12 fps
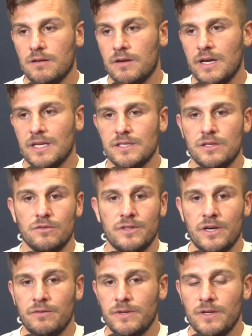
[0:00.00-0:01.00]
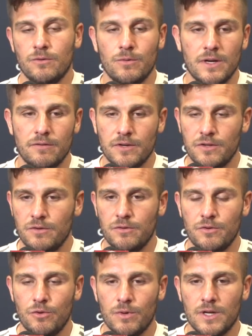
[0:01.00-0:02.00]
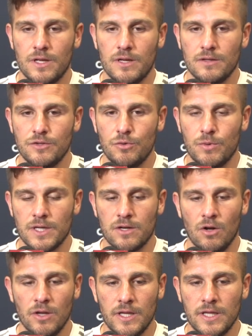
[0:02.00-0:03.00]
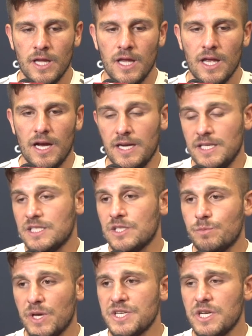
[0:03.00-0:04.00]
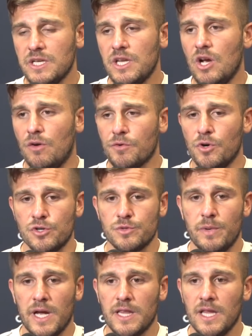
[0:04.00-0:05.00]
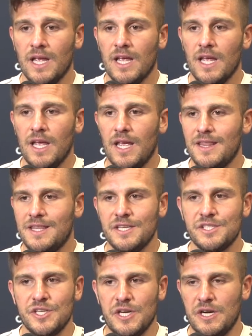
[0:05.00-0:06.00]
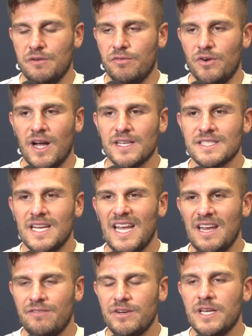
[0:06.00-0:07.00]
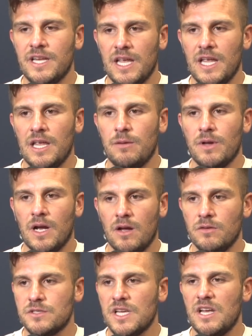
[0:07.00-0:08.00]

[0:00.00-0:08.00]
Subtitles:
Clásico, Derby, or whatever you wanna call it. And it's special, yeah, of course. But this year for us, every game counts.